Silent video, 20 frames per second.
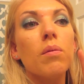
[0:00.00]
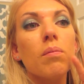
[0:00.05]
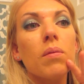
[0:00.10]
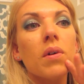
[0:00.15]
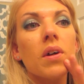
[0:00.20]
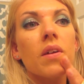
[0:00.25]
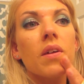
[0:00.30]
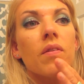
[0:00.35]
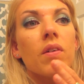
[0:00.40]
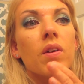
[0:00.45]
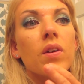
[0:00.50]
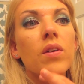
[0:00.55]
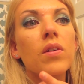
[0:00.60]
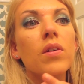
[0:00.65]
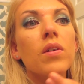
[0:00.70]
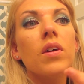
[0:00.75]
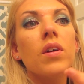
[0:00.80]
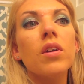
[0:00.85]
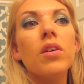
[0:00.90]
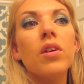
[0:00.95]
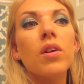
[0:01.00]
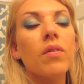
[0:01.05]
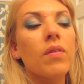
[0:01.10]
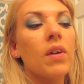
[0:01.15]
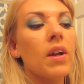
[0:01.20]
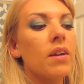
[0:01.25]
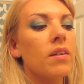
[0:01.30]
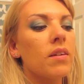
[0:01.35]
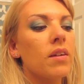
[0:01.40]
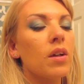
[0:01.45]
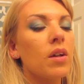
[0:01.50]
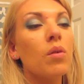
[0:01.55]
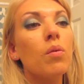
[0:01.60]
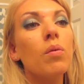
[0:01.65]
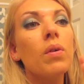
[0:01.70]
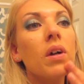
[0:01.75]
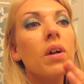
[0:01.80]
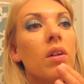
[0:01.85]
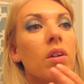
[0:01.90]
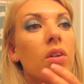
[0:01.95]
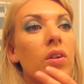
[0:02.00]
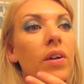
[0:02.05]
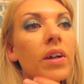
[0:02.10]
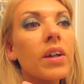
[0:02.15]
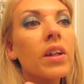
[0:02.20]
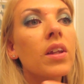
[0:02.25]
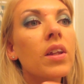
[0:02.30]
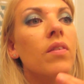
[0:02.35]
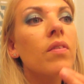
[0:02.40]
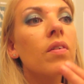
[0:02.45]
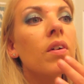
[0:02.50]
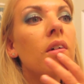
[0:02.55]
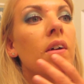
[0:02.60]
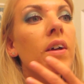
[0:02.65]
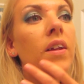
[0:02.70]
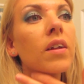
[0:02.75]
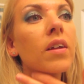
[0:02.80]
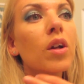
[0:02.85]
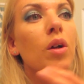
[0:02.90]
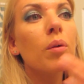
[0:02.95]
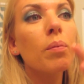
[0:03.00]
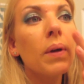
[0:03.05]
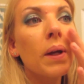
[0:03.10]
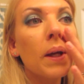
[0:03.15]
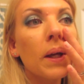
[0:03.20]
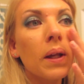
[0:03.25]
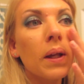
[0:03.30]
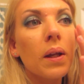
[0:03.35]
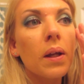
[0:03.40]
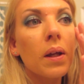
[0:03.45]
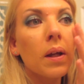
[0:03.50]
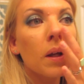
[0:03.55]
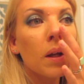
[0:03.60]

But if you do touch your face, it will transfer a little bit.